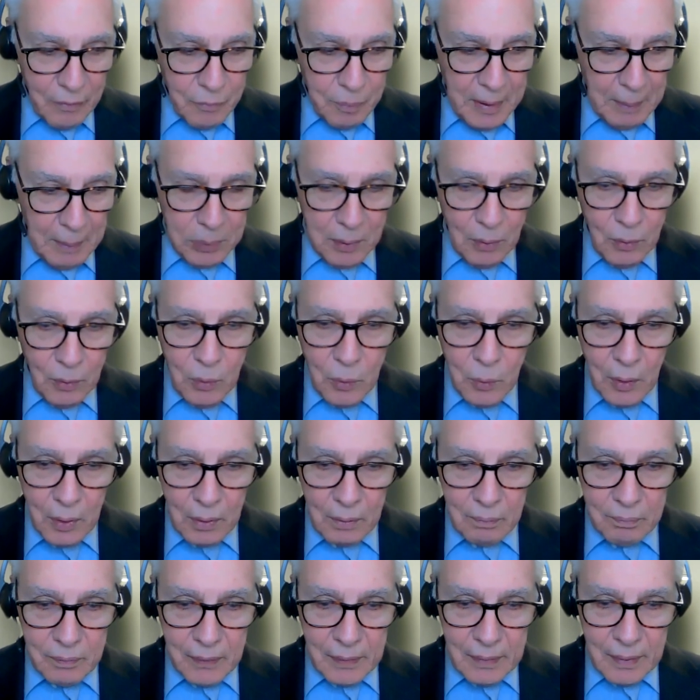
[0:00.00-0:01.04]
people who
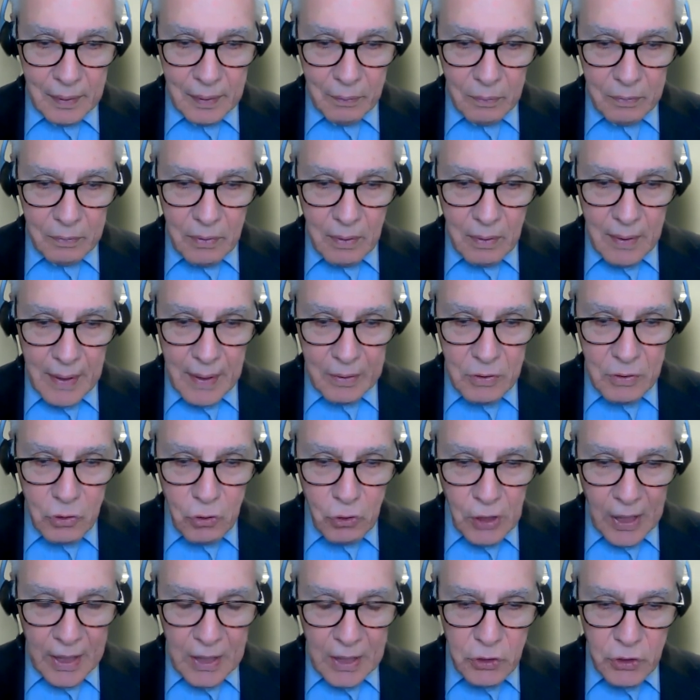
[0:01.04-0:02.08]
are
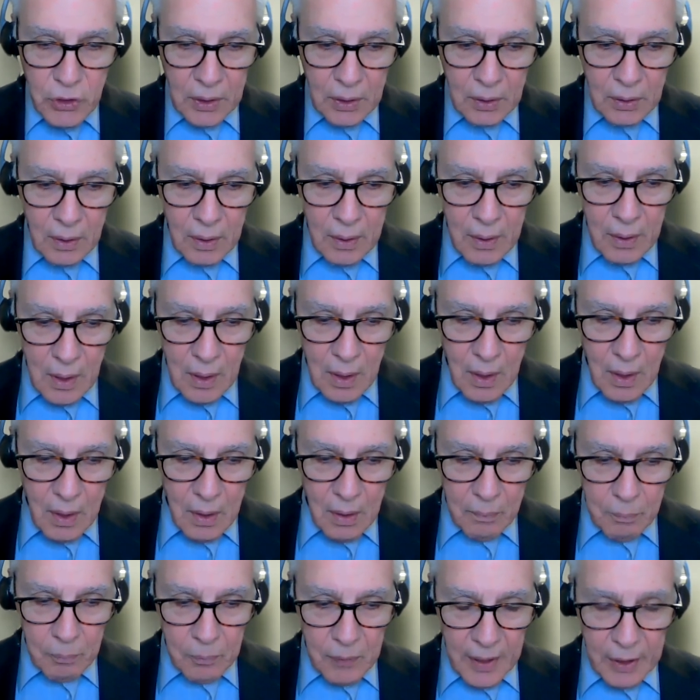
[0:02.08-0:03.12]
exchanging
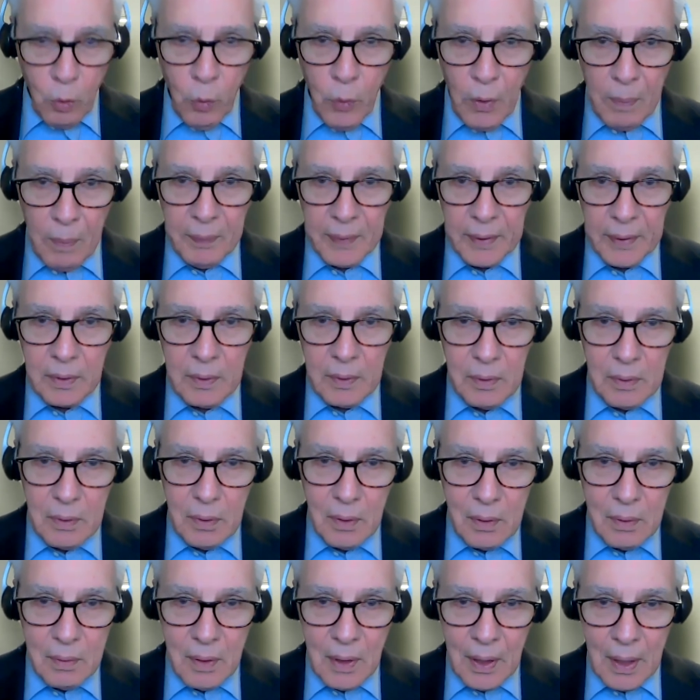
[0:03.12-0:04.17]
equipment
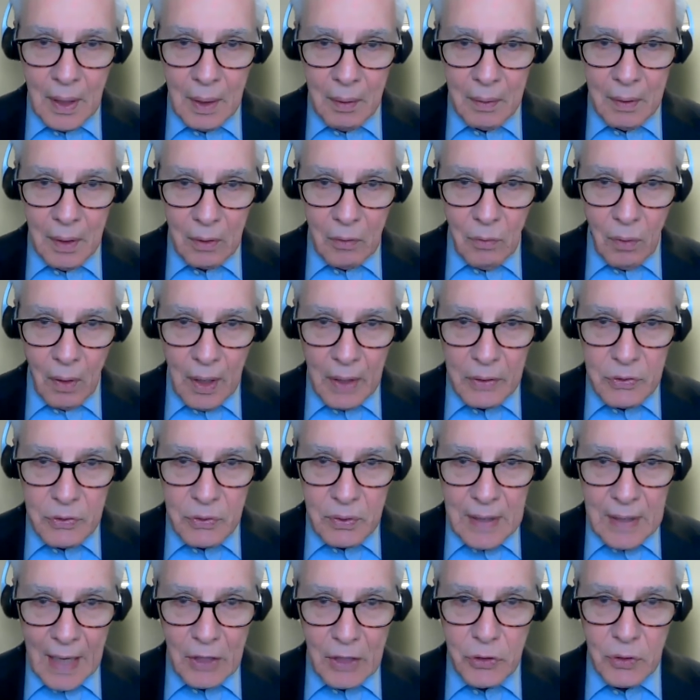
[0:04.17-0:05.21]
across
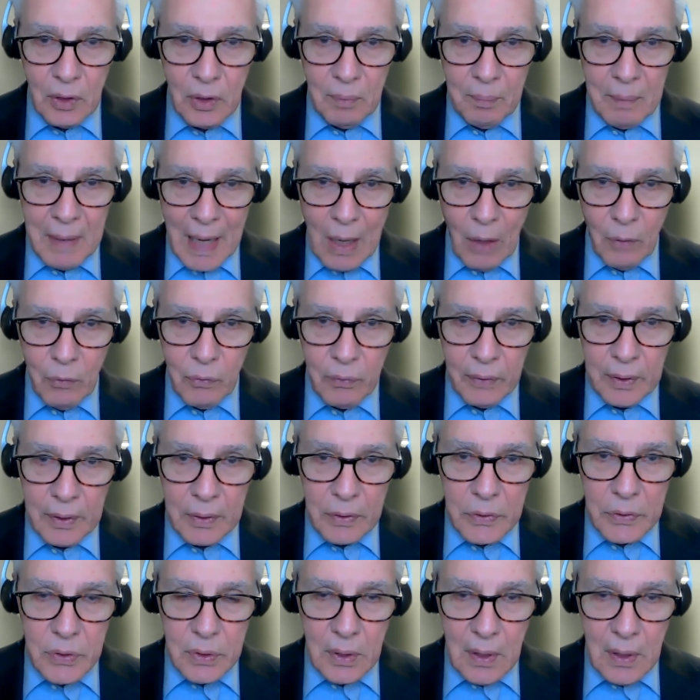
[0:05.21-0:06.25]
national
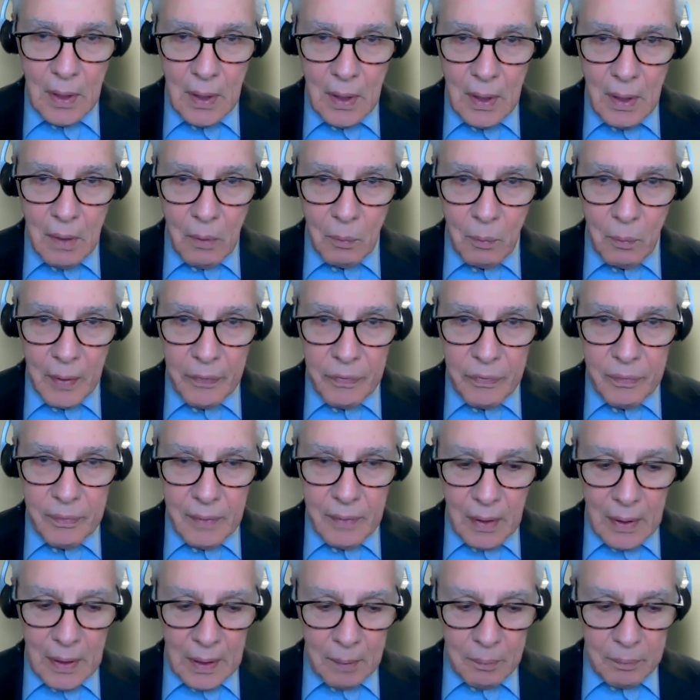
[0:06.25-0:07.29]
boundaries with
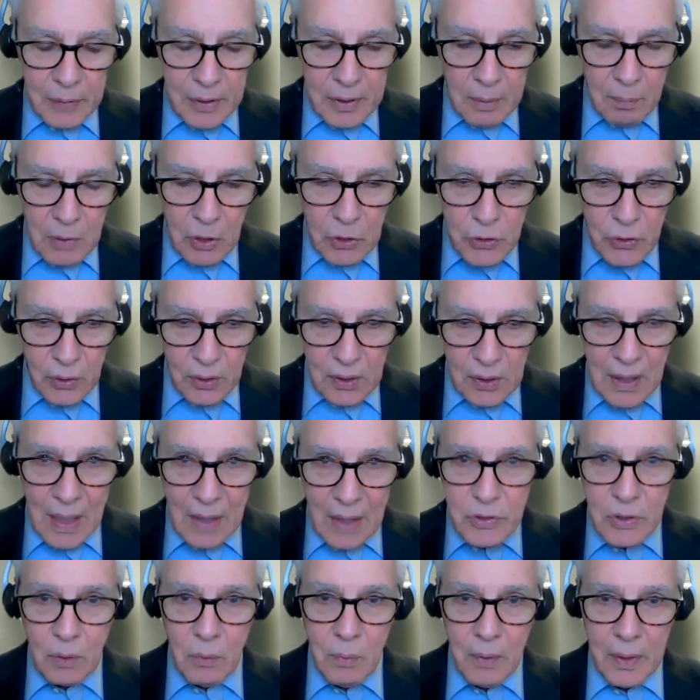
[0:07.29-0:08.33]
commercial
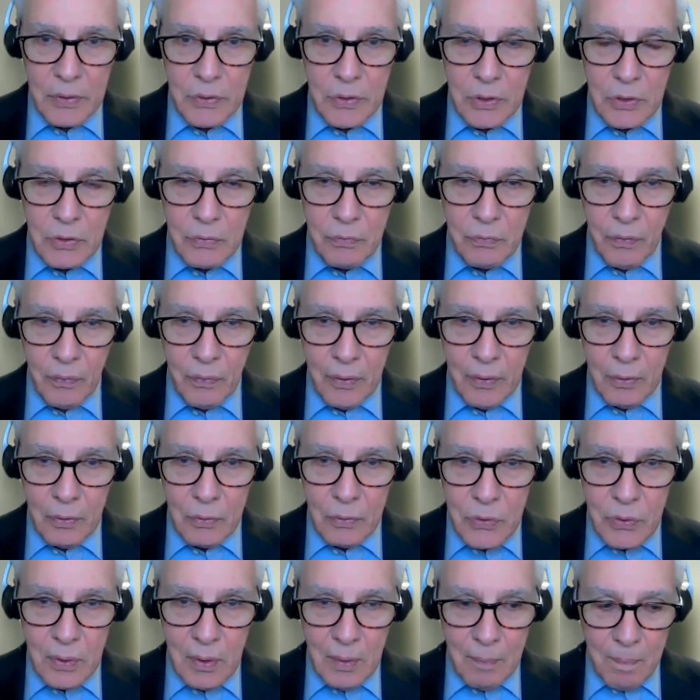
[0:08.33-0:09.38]
consequences for
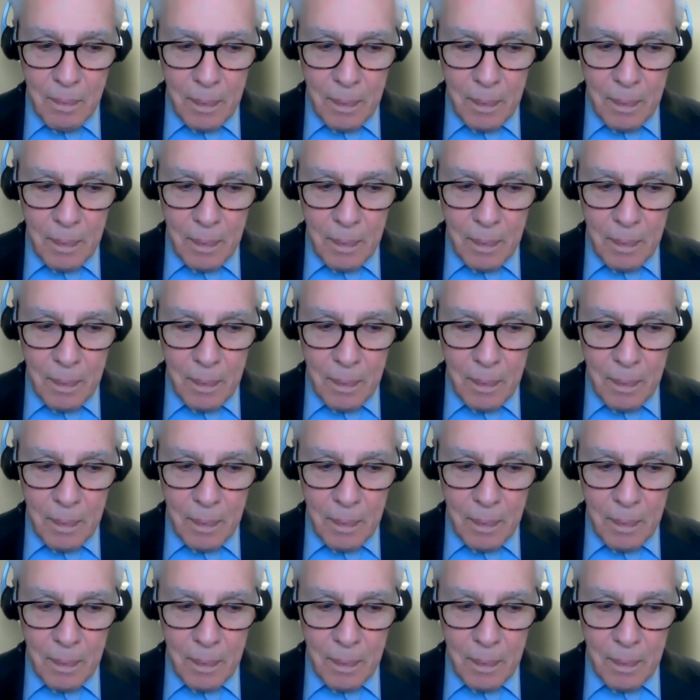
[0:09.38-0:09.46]
those